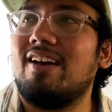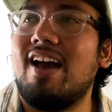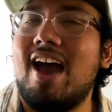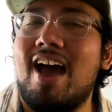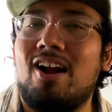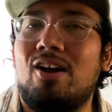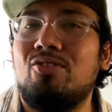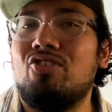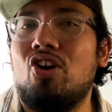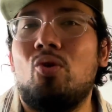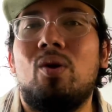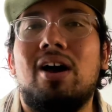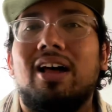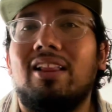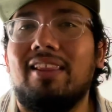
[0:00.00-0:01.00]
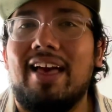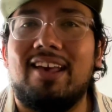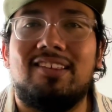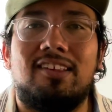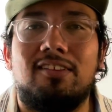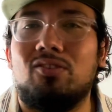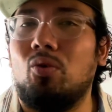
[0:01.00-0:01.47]
I don't know what
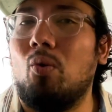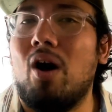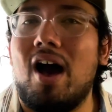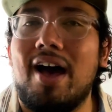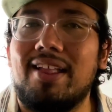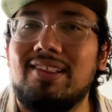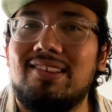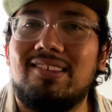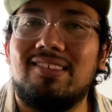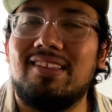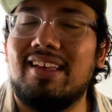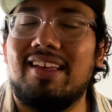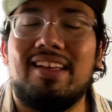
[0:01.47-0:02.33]
Alexis wants.